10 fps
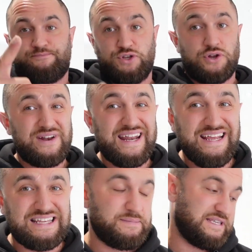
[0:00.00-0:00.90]
You don't
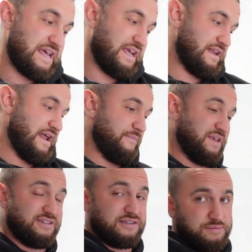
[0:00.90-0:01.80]
need to be taking that.
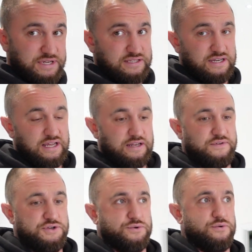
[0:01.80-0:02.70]
It's subject to the
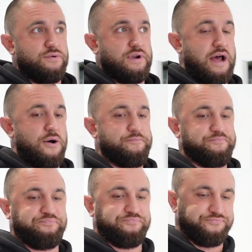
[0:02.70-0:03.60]
individual. Now,